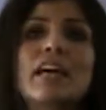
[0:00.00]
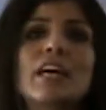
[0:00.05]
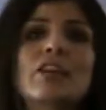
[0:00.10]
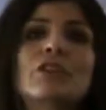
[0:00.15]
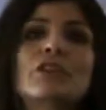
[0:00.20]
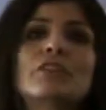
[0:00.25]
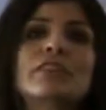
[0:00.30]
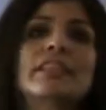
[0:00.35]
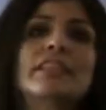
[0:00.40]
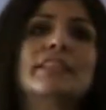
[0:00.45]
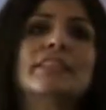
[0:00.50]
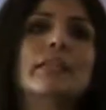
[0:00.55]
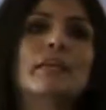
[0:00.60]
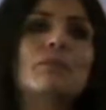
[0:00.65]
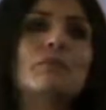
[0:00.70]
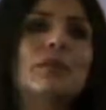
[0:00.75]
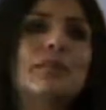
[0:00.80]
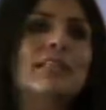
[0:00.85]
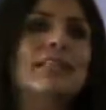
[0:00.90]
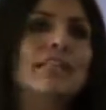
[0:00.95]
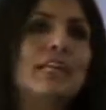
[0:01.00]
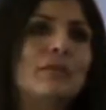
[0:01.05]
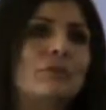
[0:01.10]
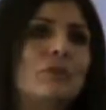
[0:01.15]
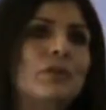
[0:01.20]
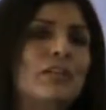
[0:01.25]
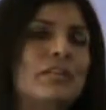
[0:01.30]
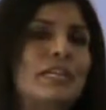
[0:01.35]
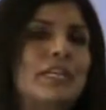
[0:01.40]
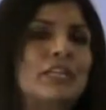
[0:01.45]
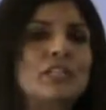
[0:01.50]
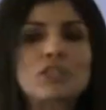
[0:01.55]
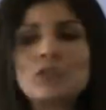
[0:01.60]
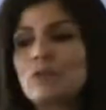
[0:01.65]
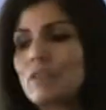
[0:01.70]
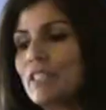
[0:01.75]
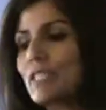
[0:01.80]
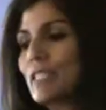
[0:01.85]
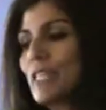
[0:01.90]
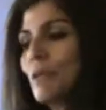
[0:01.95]
Others ended up in neighboring
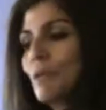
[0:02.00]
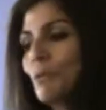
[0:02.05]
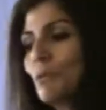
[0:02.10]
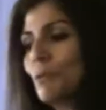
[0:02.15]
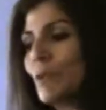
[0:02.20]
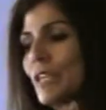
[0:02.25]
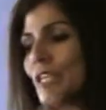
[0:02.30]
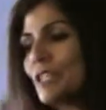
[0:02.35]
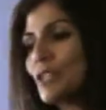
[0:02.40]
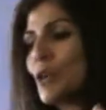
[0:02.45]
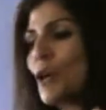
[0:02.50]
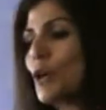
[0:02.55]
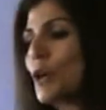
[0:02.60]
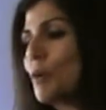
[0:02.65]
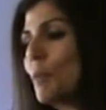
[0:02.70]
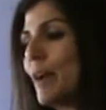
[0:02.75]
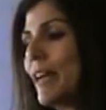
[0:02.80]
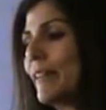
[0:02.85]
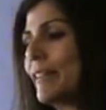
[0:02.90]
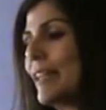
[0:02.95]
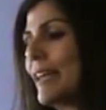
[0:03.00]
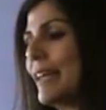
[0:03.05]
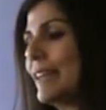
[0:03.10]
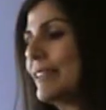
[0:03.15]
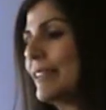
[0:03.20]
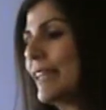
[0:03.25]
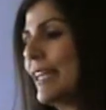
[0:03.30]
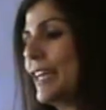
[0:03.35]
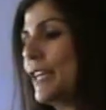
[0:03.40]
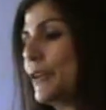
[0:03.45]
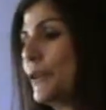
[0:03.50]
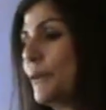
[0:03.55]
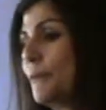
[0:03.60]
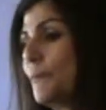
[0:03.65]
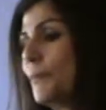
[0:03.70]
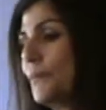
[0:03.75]
countries, and we can talk about that later.